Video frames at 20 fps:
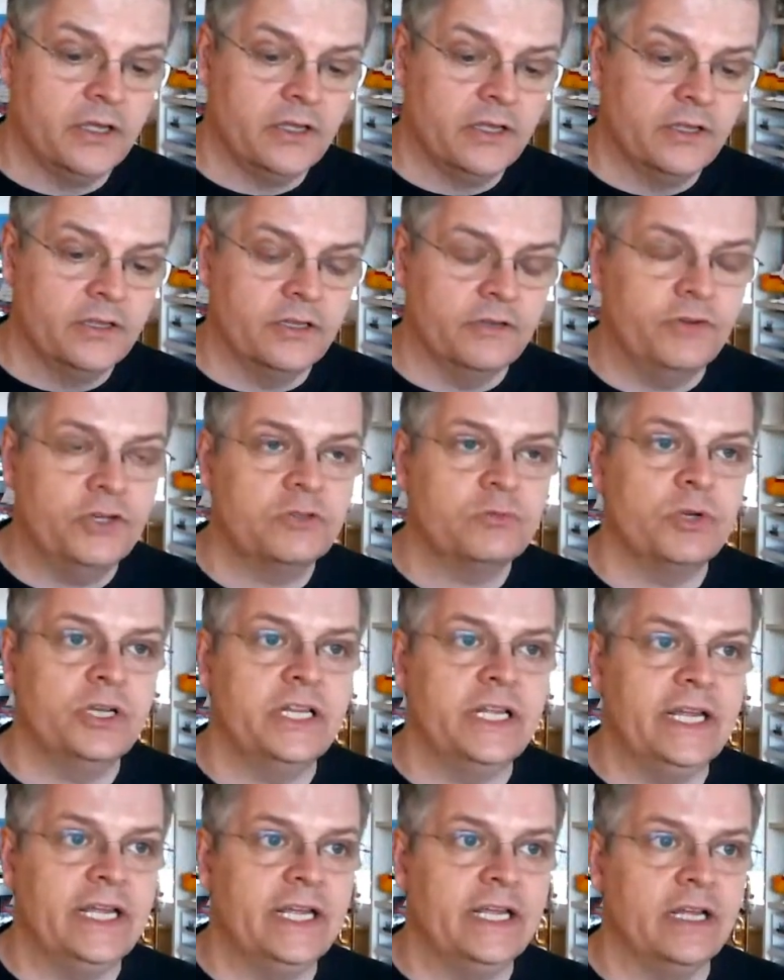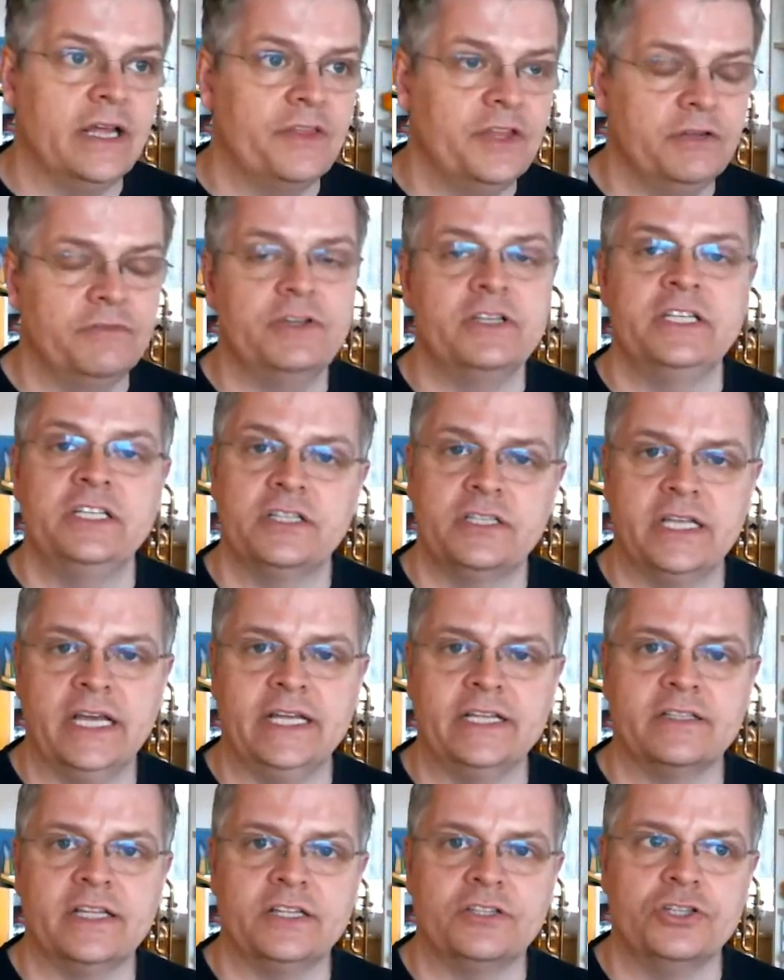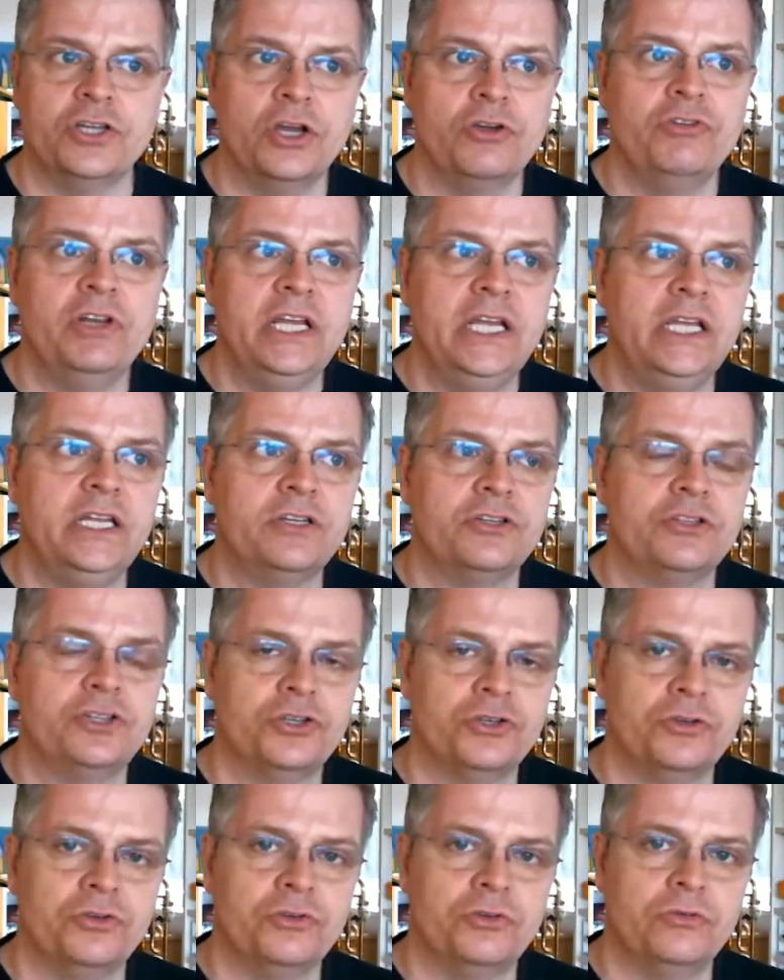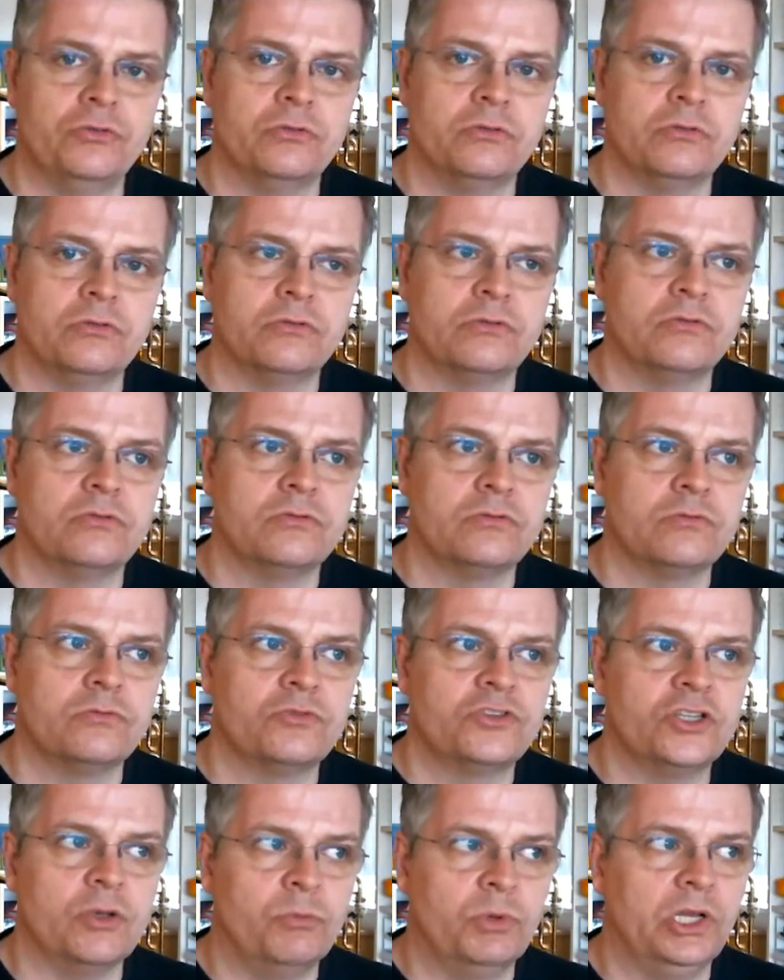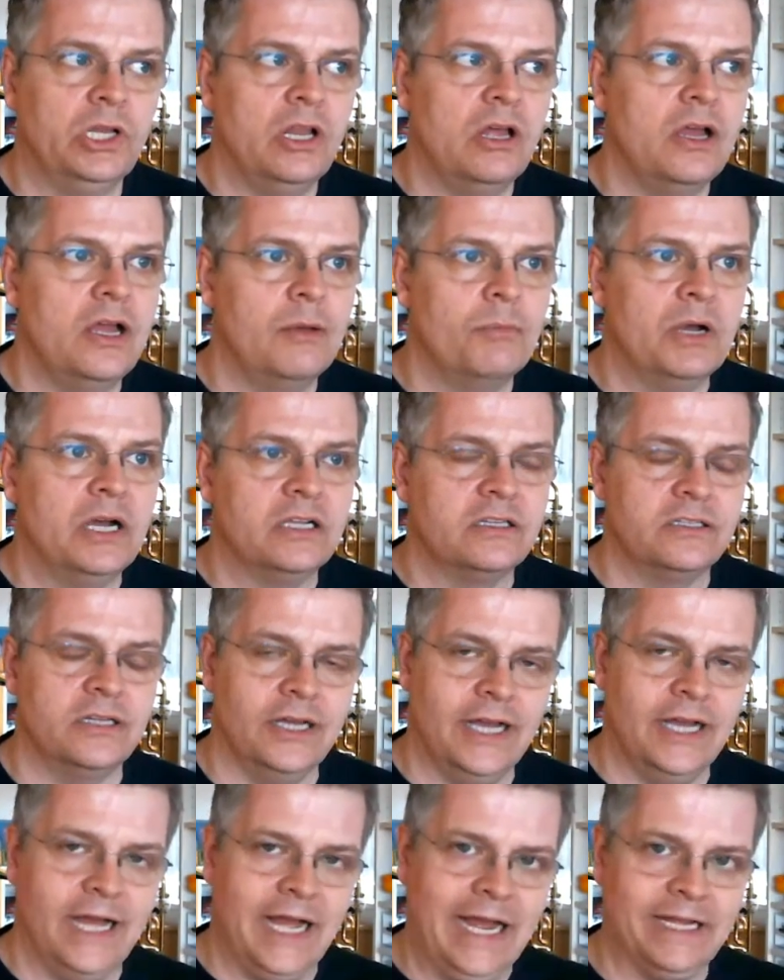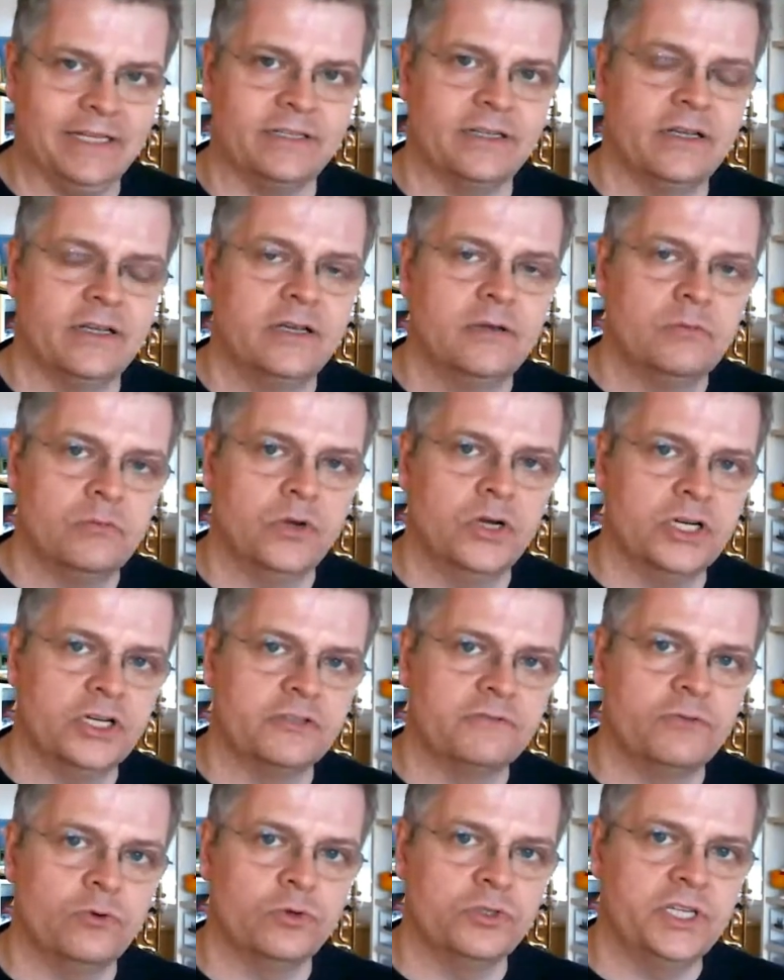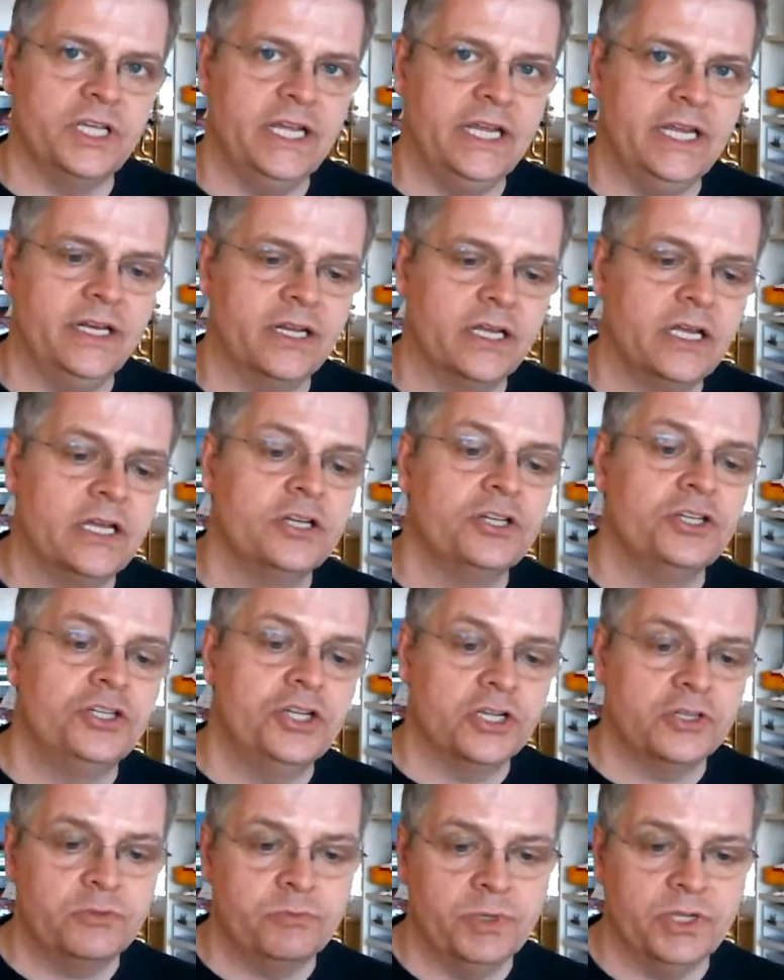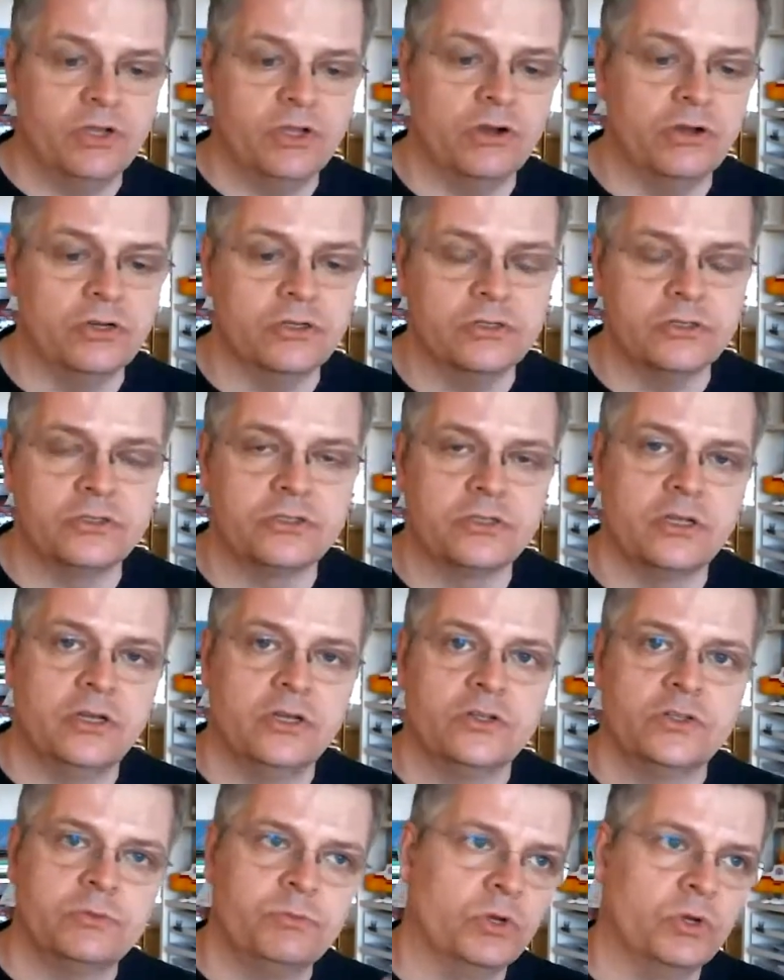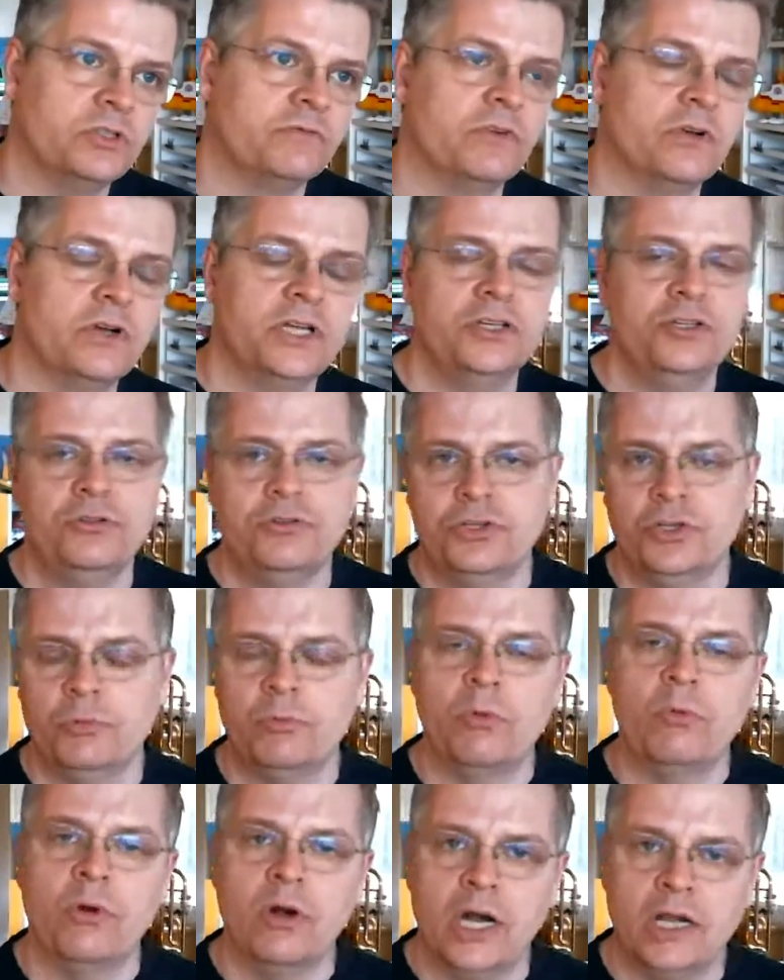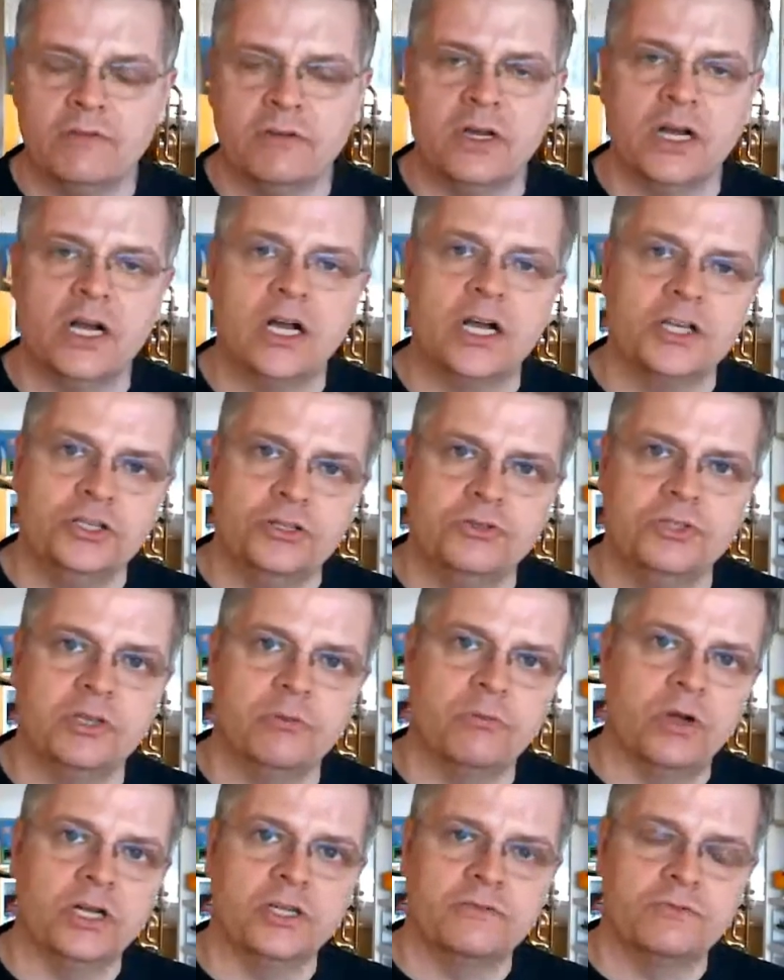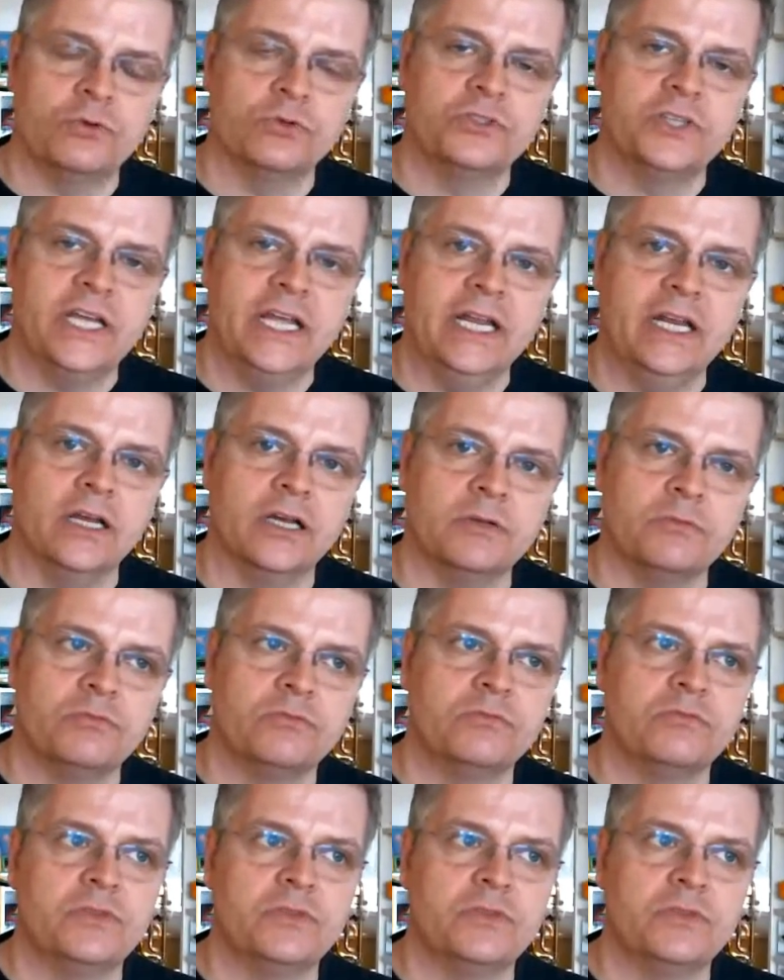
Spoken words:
The first one thing, I think the first thing to say is there's no need to supply a master at -14 just because Spotify and YouTube and wherever are using -14.